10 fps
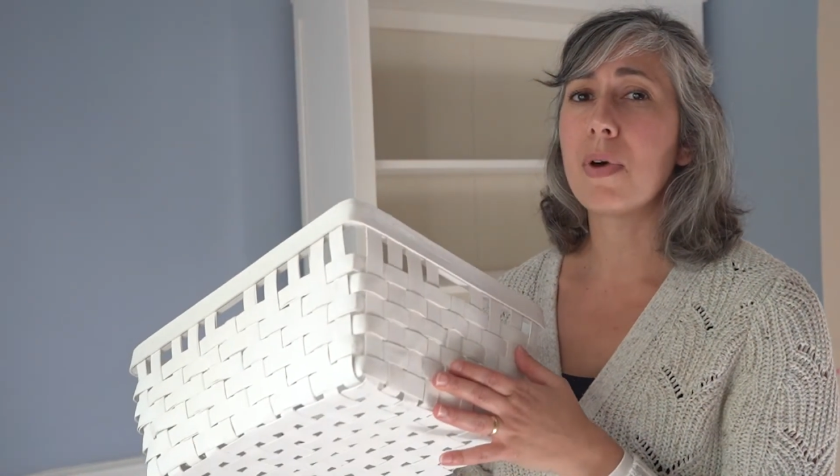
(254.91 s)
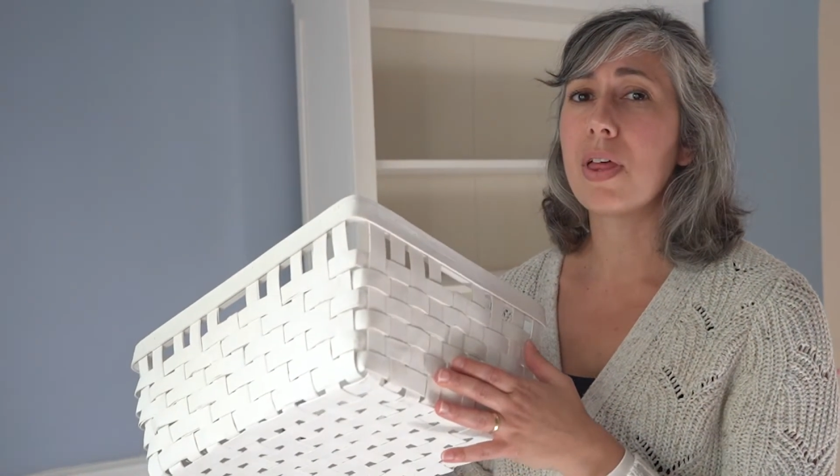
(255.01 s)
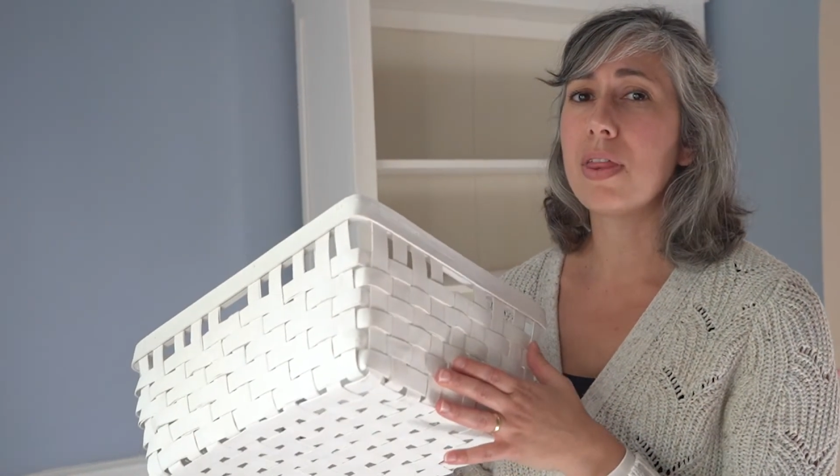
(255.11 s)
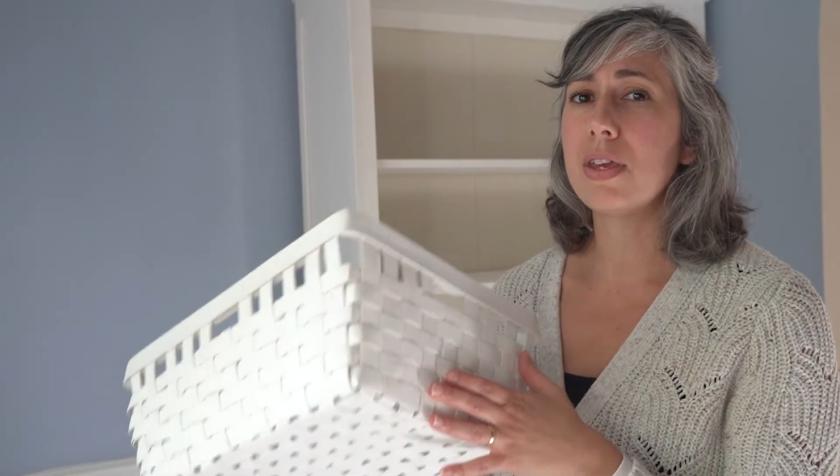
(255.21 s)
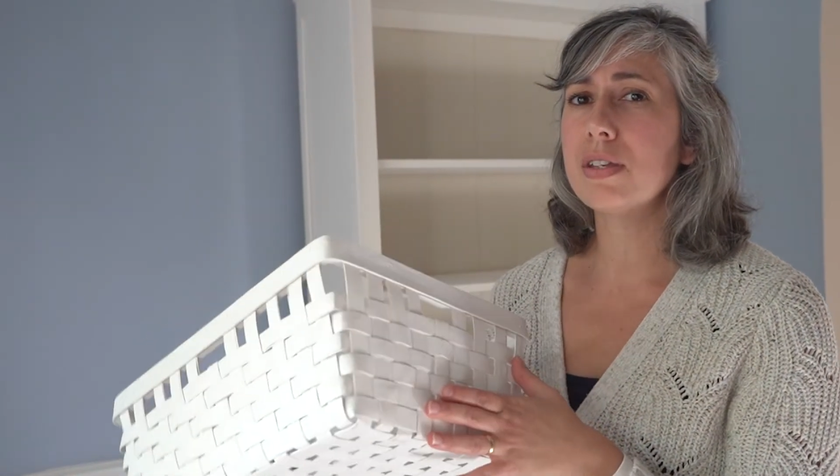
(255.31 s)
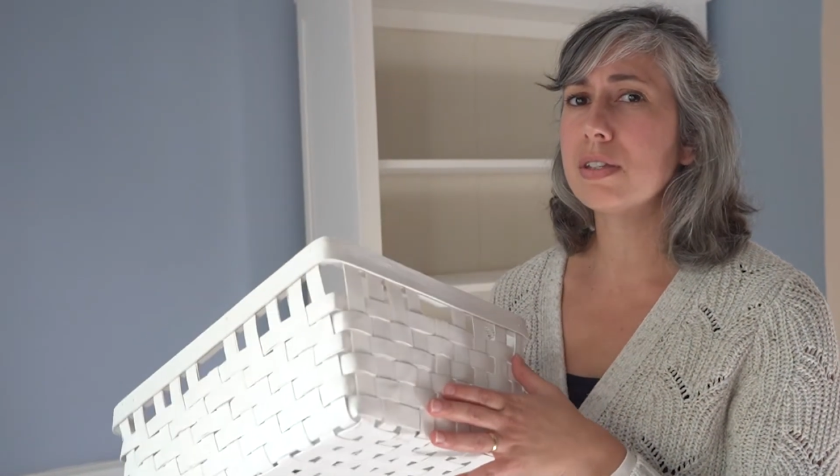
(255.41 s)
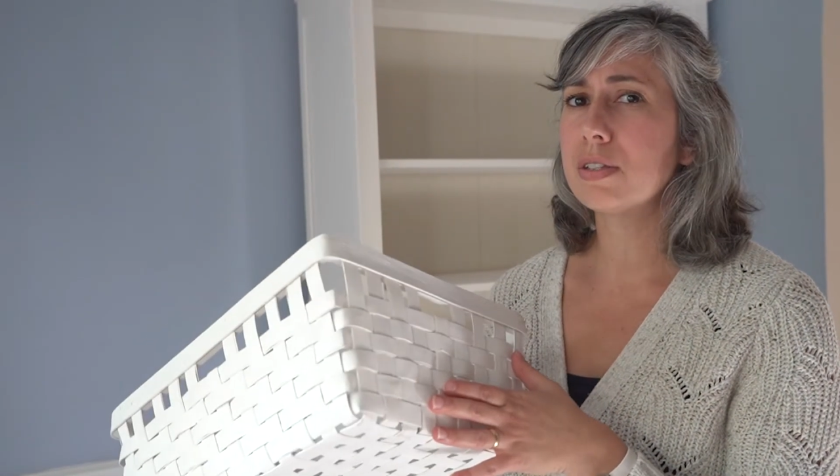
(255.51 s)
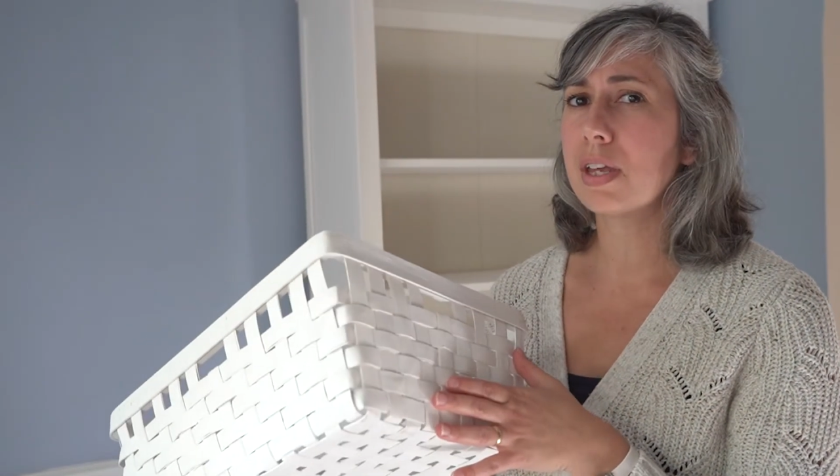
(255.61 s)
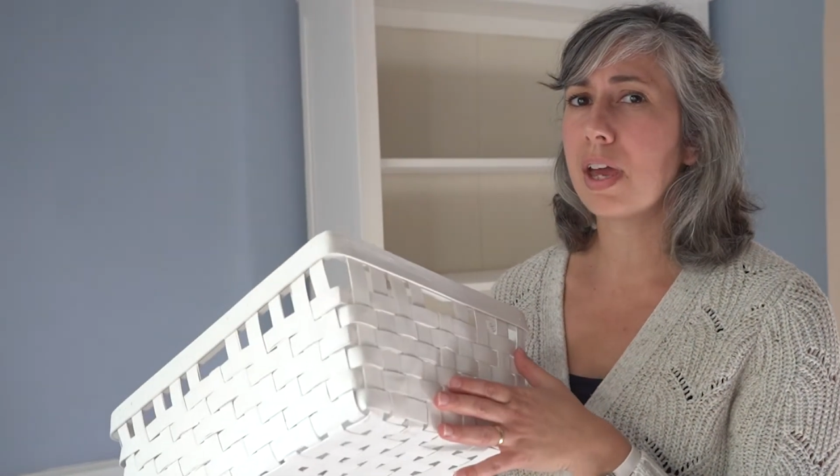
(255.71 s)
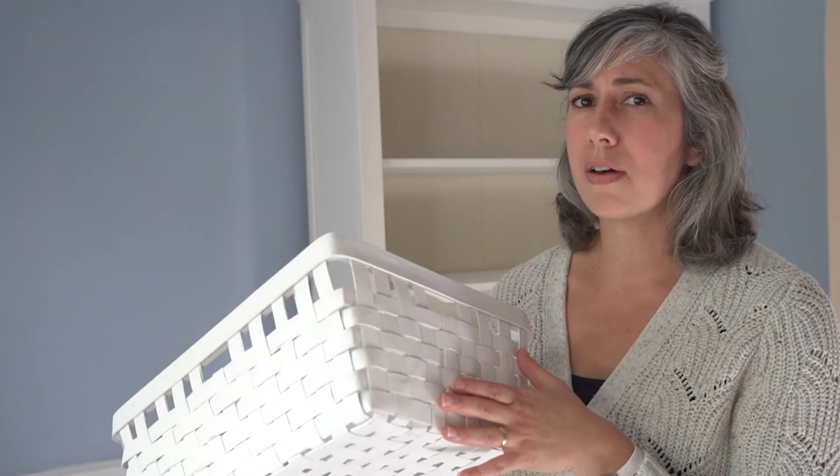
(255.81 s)
These
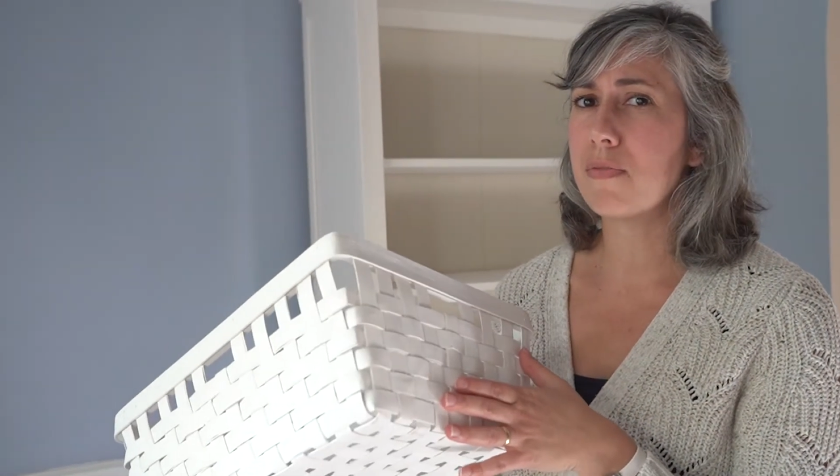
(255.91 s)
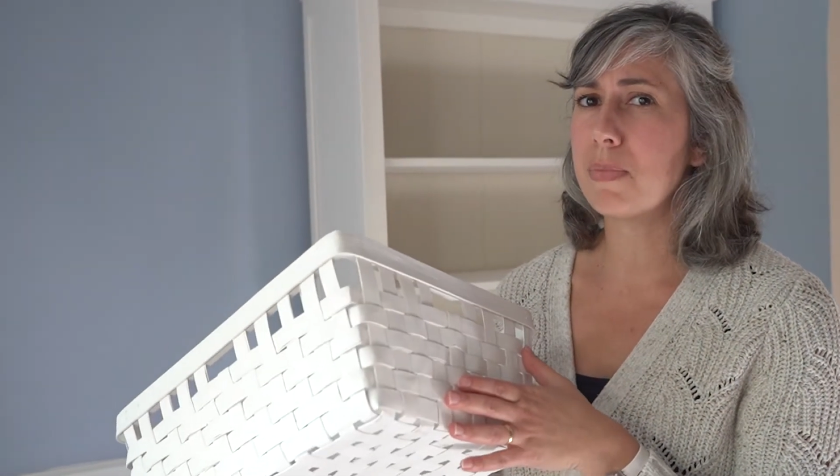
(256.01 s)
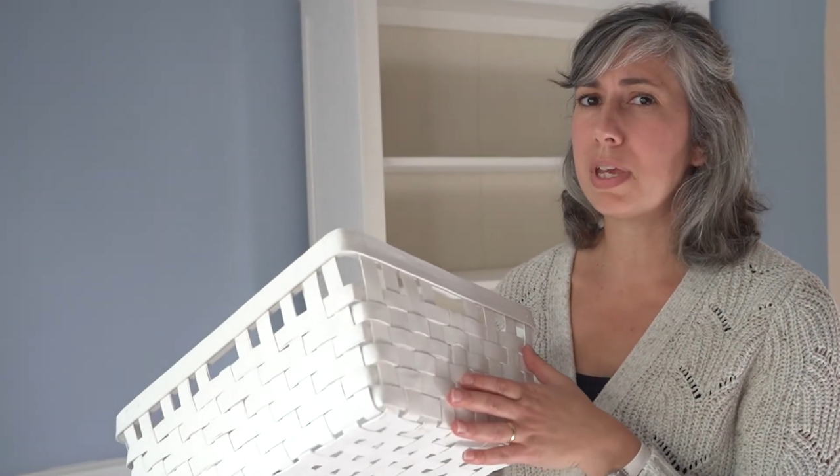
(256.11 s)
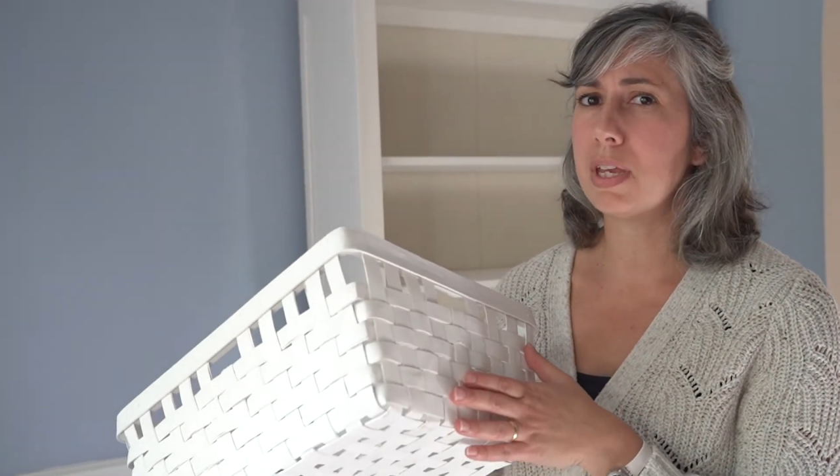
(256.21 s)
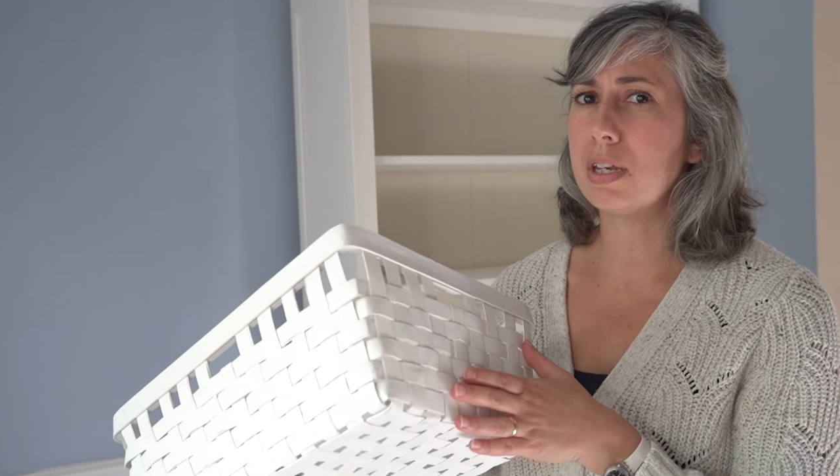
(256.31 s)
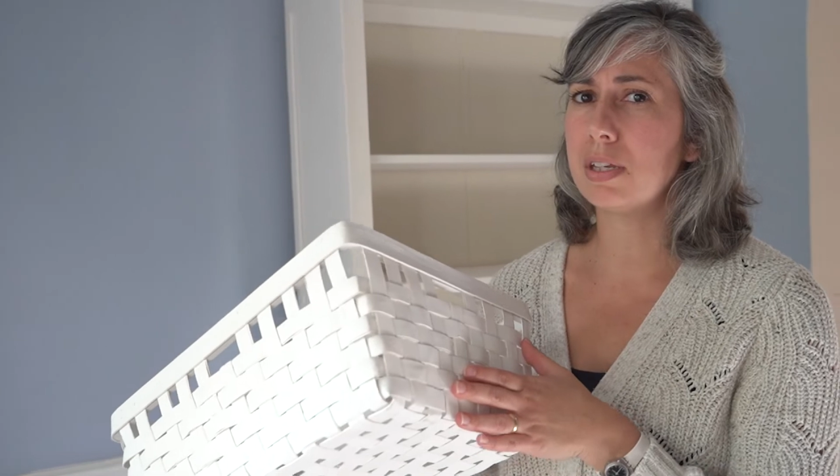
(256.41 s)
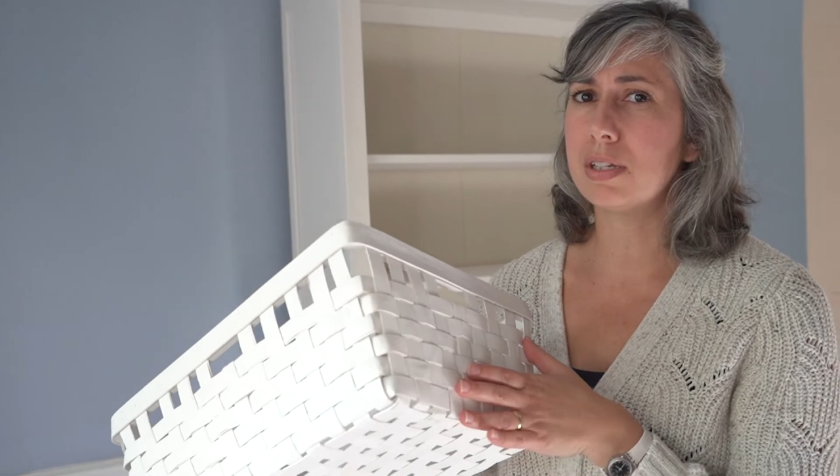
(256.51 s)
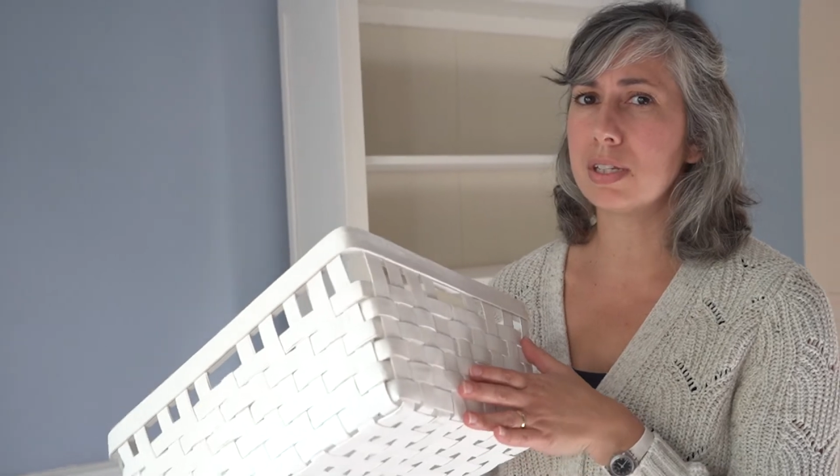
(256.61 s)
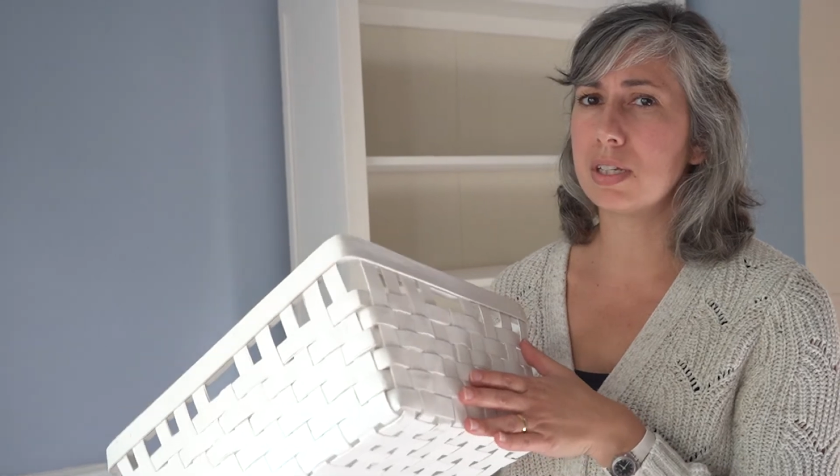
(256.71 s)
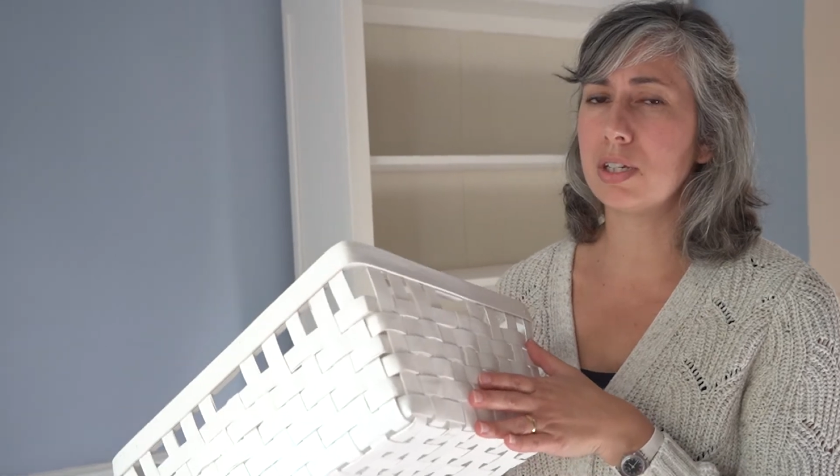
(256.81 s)
have been
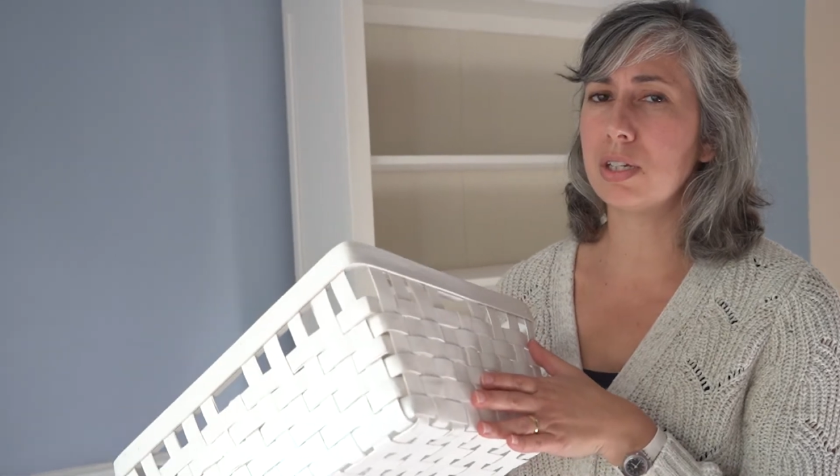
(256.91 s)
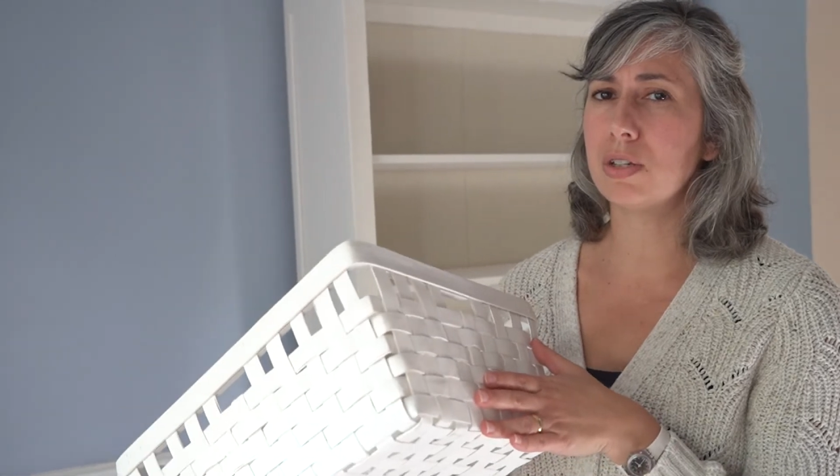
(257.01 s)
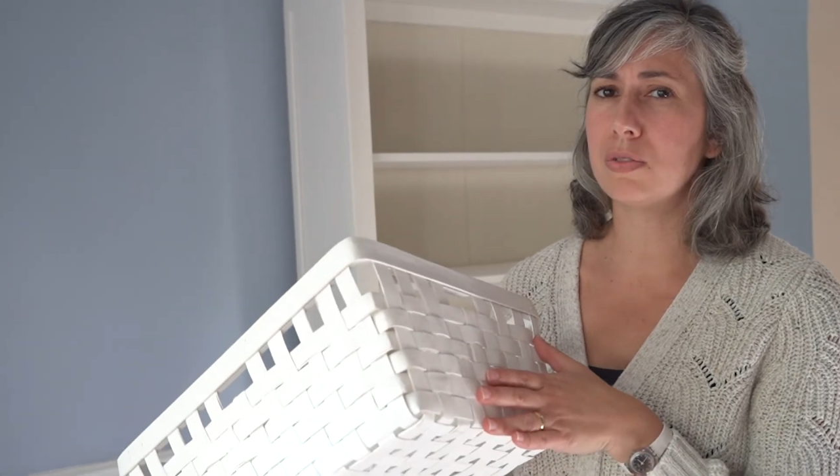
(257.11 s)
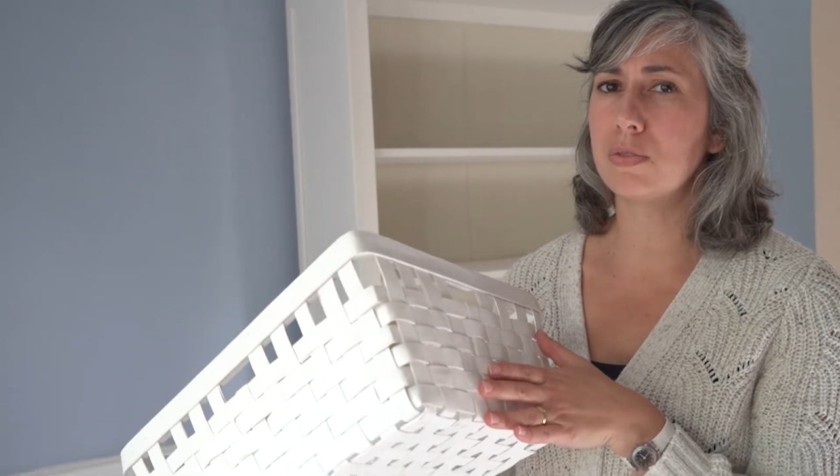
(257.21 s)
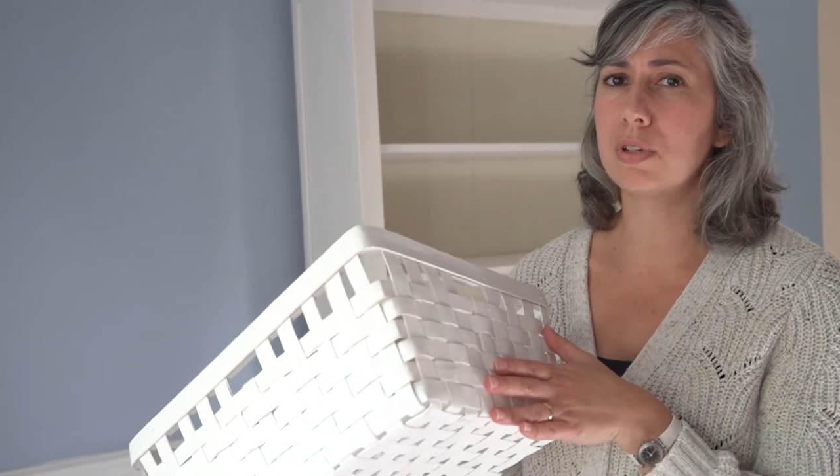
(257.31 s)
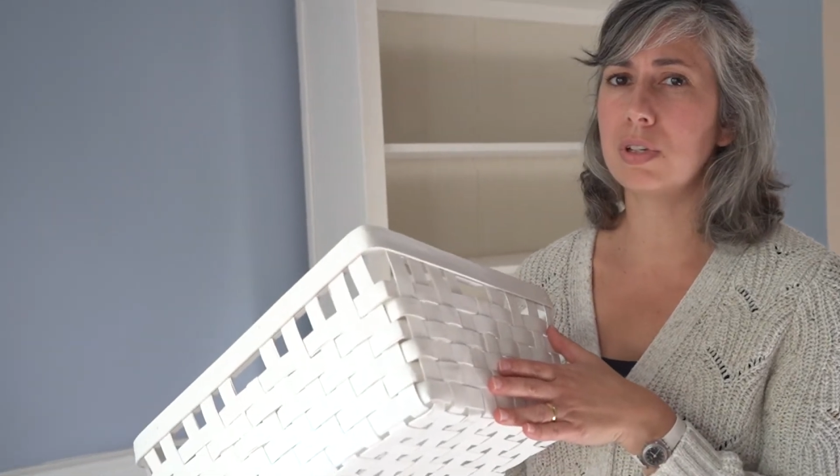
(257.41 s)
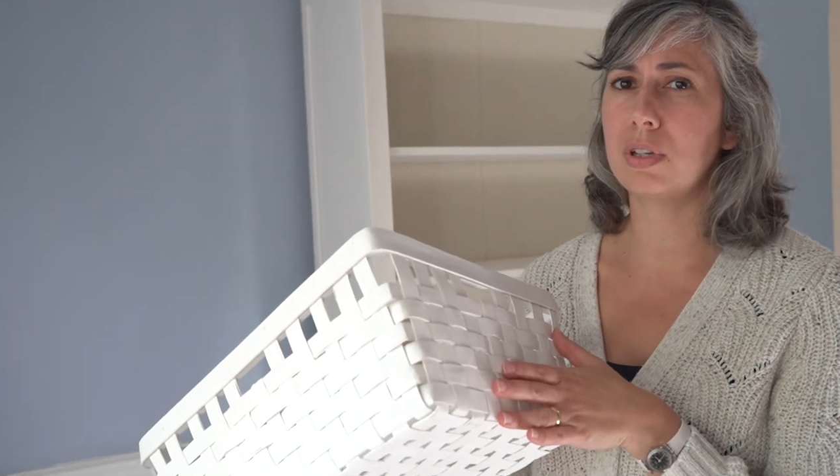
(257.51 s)
discontinued